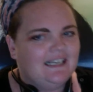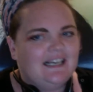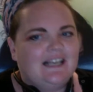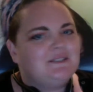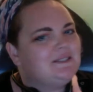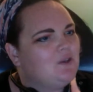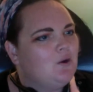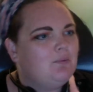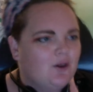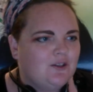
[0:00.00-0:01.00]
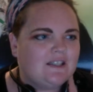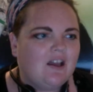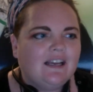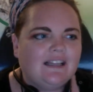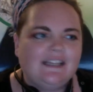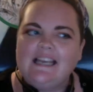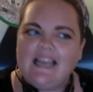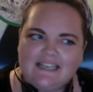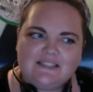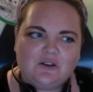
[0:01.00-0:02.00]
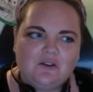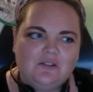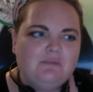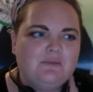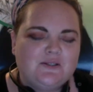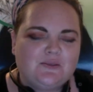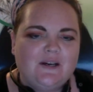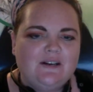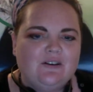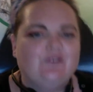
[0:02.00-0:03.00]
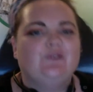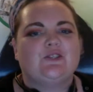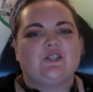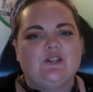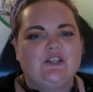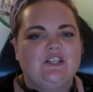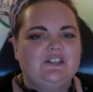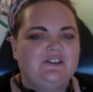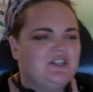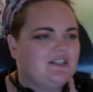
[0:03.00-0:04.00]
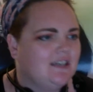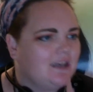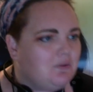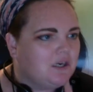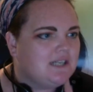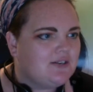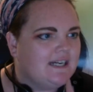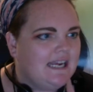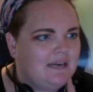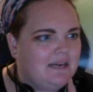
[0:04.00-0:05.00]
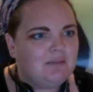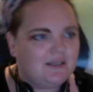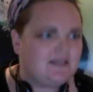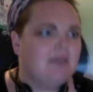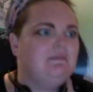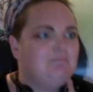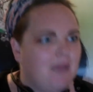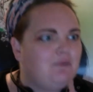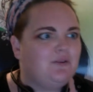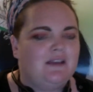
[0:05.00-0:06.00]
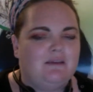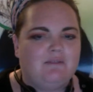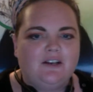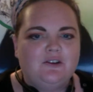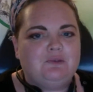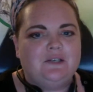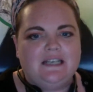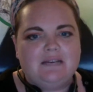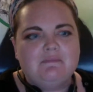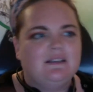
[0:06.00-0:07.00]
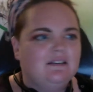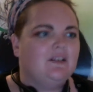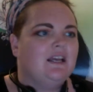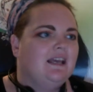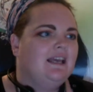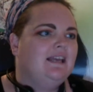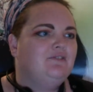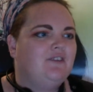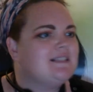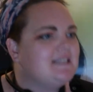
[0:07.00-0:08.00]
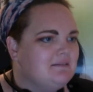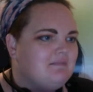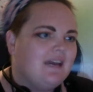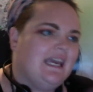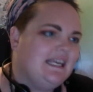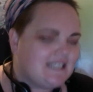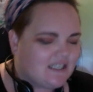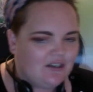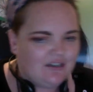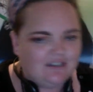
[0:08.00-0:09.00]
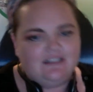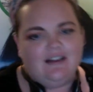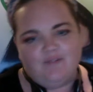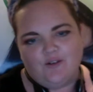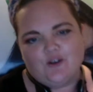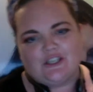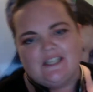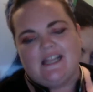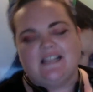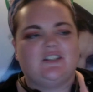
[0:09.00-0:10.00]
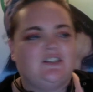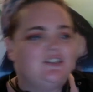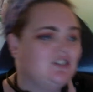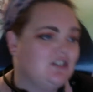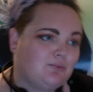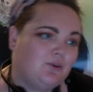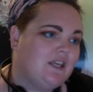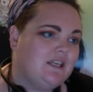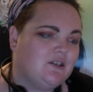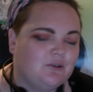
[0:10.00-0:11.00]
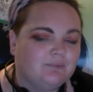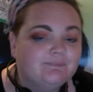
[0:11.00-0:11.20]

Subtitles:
So most likely he's got them as well. So, she's like, I want to treat him because I'm in bed with him. I don't want him infesting me. So unfortunately, that's just what they do.